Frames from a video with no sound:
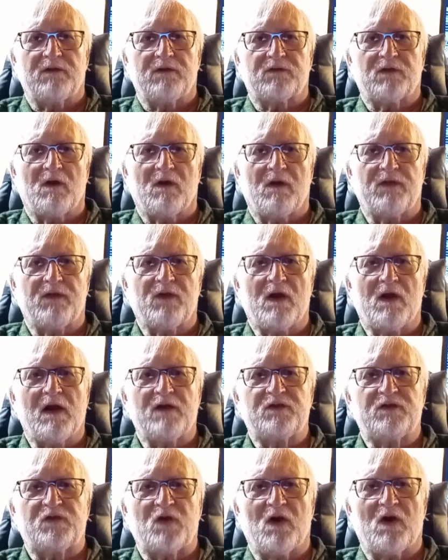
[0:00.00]
So I thought
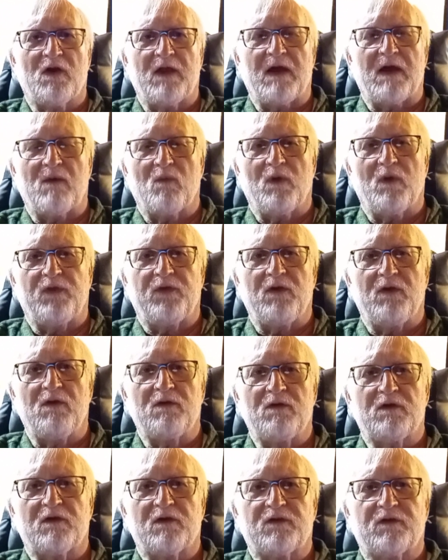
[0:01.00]
I'd share that with
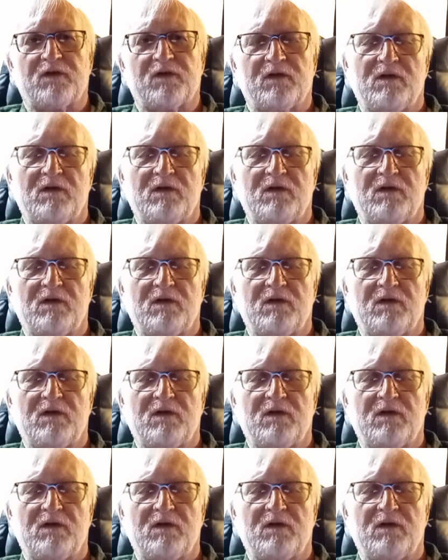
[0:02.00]
you, just